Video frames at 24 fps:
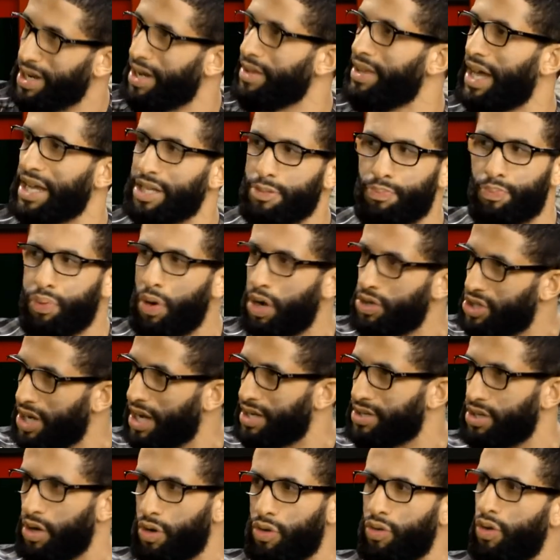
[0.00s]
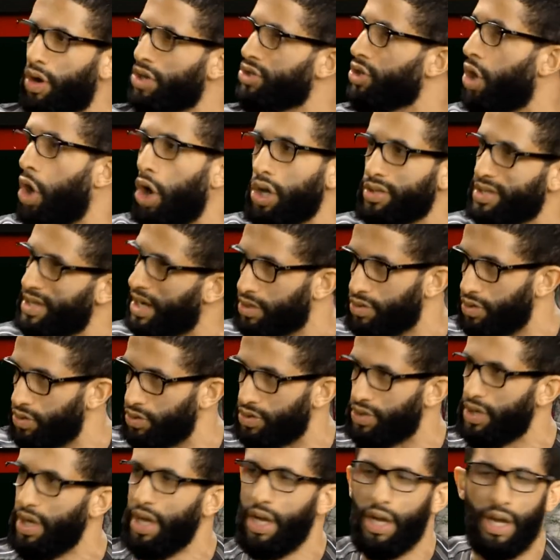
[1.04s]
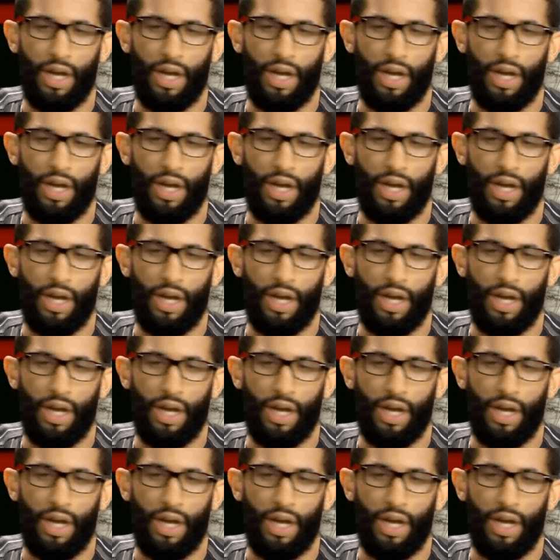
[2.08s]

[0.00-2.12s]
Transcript: That's projects across mm-hmm. all sectors.